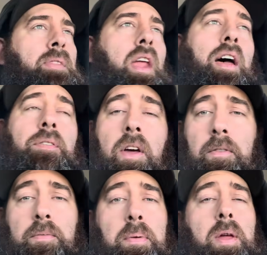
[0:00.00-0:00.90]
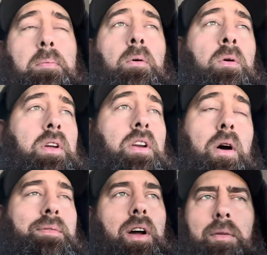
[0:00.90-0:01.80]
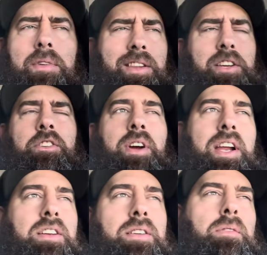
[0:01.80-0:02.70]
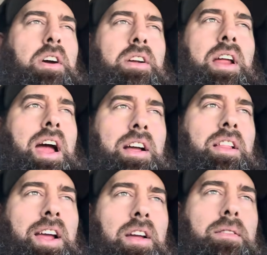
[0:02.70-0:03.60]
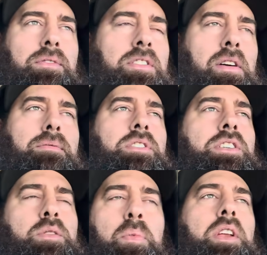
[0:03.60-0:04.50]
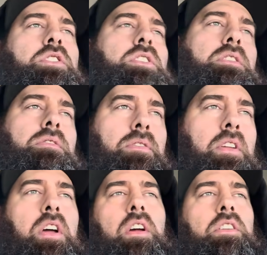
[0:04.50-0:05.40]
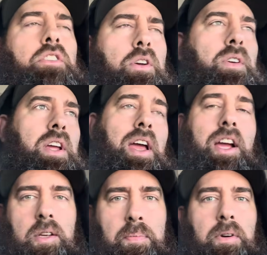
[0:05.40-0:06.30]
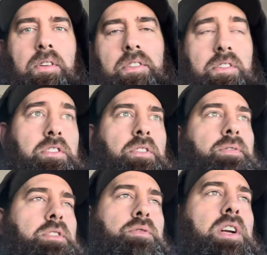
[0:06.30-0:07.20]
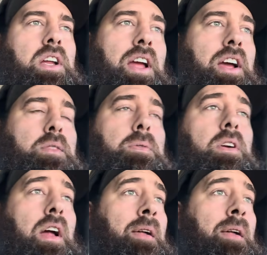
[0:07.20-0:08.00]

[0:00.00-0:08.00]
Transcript: I've helped people. You know, I'm not the greatest. I'm not going to act like I'm some suspension tuning expert or surface reading expert.